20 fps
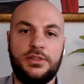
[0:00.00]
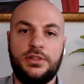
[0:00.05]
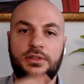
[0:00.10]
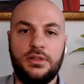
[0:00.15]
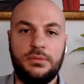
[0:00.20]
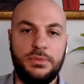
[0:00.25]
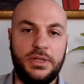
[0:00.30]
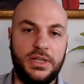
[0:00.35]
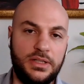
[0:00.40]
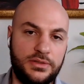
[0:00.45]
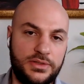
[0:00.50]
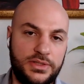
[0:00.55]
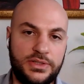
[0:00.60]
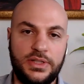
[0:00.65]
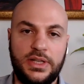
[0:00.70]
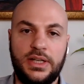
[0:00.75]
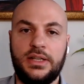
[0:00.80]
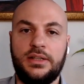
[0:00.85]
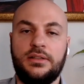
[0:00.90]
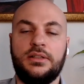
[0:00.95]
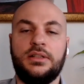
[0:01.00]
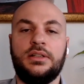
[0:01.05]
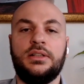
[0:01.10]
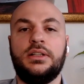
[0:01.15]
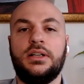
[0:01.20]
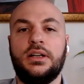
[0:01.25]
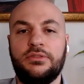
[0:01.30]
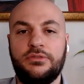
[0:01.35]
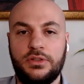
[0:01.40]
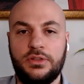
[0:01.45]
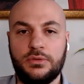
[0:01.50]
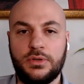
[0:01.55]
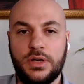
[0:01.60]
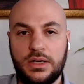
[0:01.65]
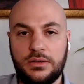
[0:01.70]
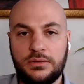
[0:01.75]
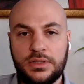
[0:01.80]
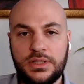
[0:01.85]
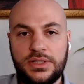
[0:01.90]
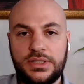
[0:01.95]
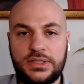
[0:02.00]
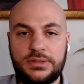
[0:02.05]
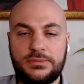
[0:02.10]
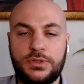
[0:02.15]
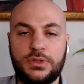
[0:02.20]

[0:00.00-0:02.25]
30 minutes and a few hours.